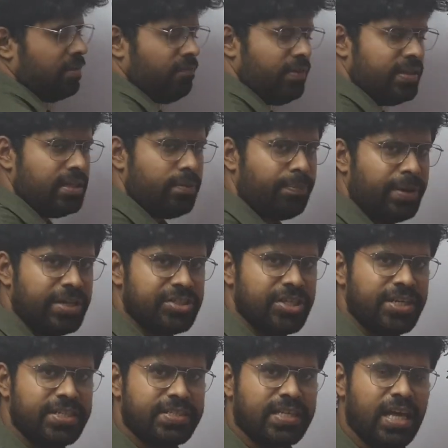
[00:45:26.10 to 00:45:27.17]
When the
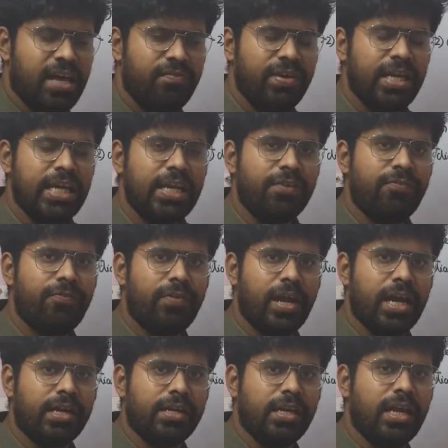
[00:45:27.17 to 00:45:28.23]
patient is having
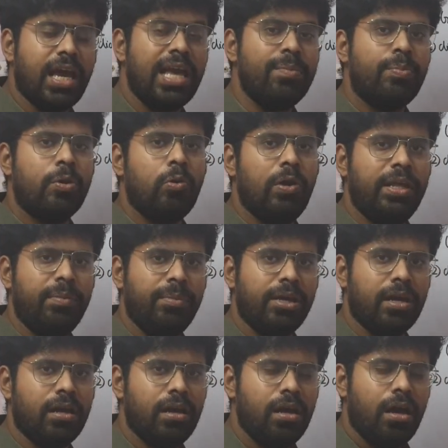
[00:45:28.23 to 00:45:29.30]
refractory
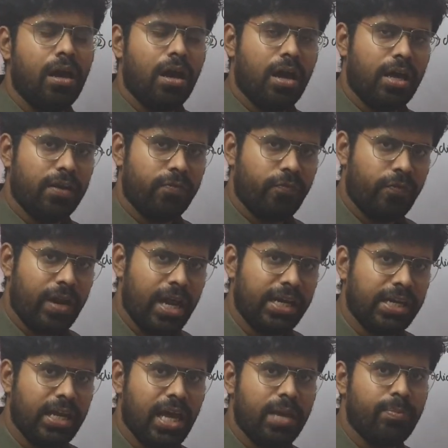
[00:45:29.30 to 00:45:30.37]
hypervolemia a
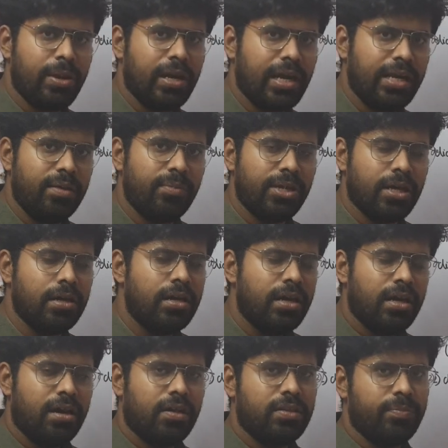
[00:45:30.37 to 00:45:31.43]
refractory hyperkalemia
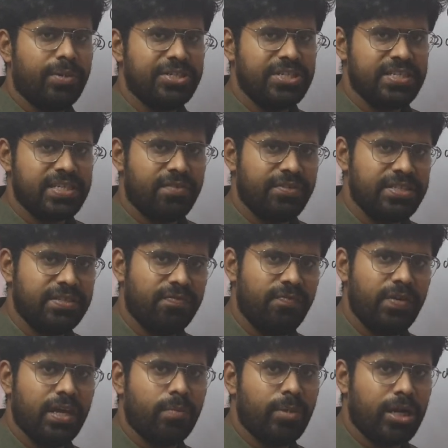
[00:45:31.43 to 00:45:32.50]
or the patient is having
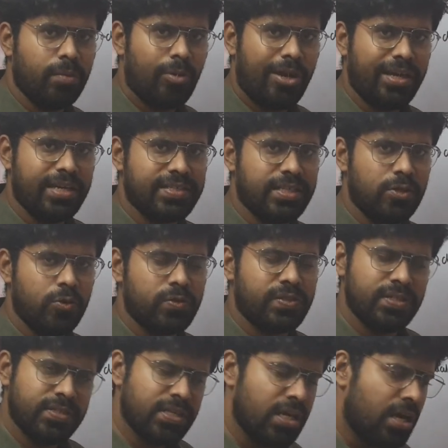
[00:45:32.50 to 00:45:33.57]
severe metabolic
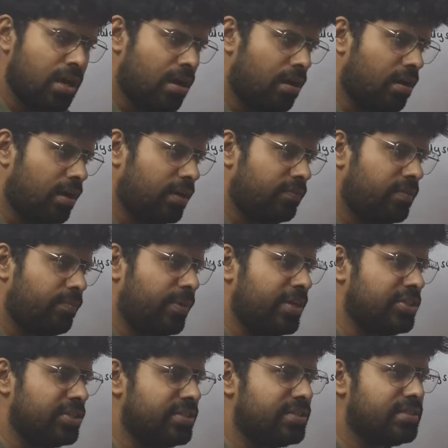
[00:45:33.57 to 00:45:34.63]
acidosis or if the
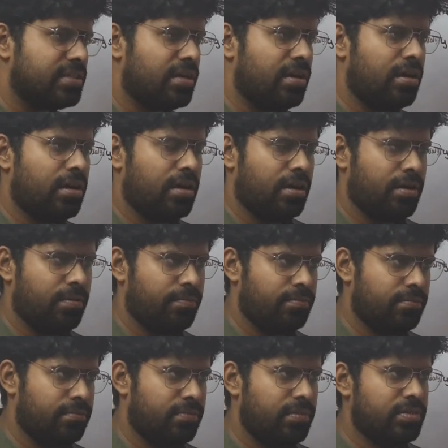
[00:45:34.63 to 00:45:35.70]
patients
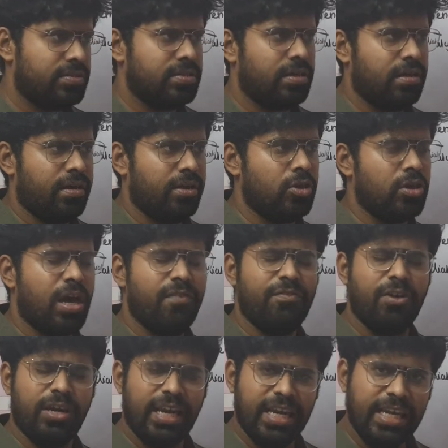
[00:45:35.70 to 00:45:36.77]
um, this, uh,
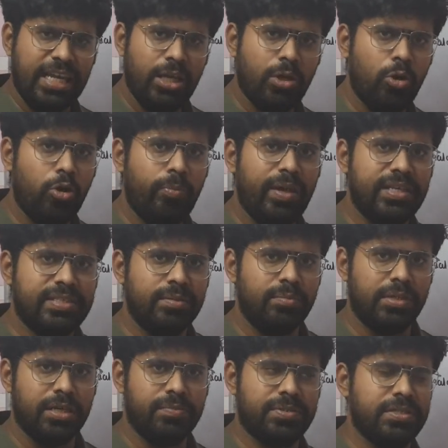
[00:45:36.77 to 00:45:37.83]
have got any uremic
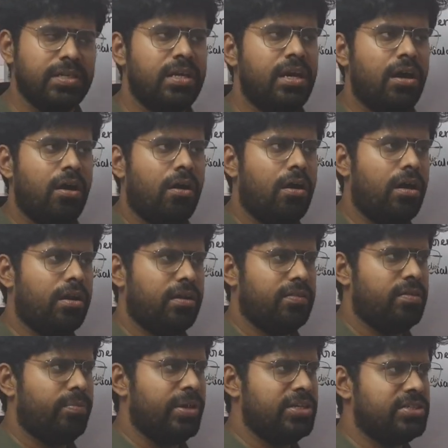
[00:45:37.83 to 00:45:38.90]
symptoms or
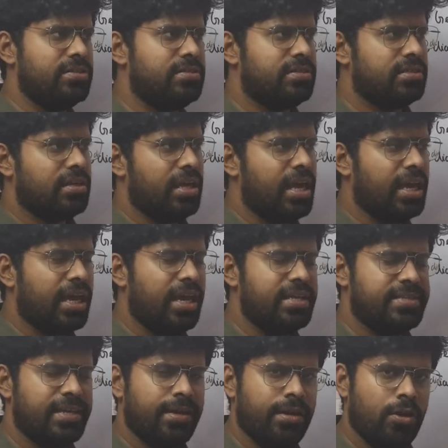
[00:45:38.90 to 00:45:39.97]
the patient's uh, AK
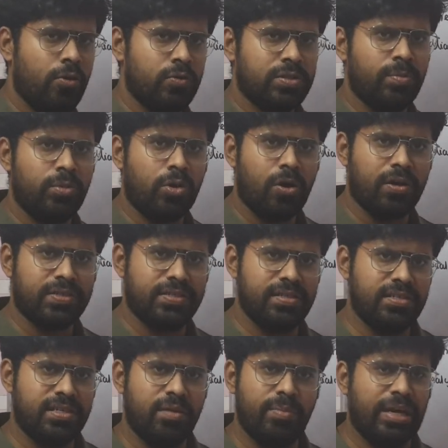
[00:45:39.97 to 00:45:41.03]
is secondary to some
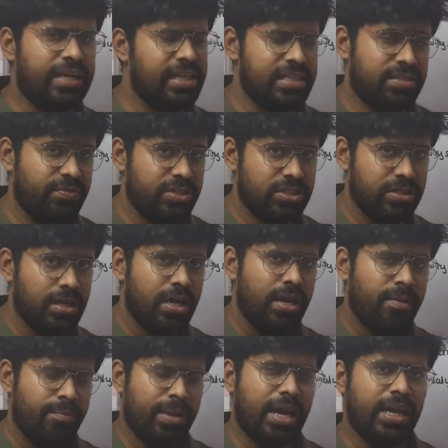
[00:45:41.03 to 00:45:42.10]
toxins or metals which
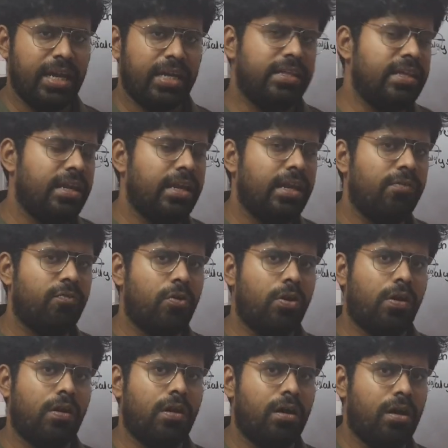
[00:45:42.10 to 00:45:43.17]
mandate the need
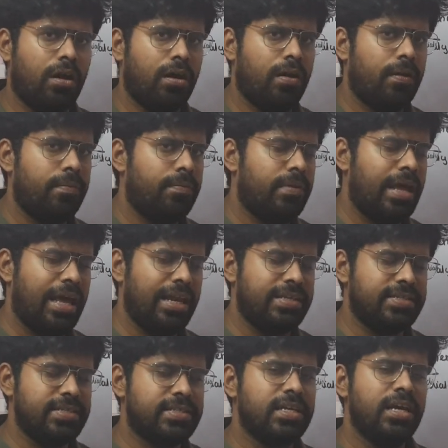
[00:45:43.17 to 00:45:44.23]
for uh,
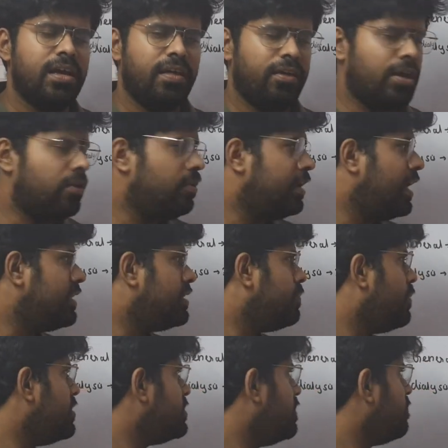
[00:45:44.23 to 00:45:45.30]
dialysis, you have to take the
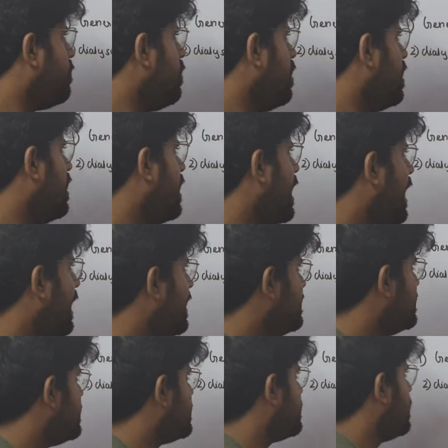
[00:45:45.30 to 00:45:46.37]
patient for
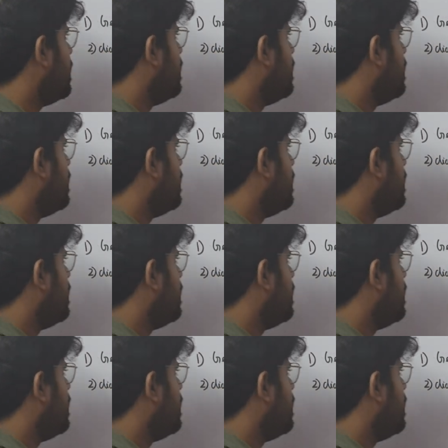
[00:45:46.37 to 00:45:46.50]
dialysis.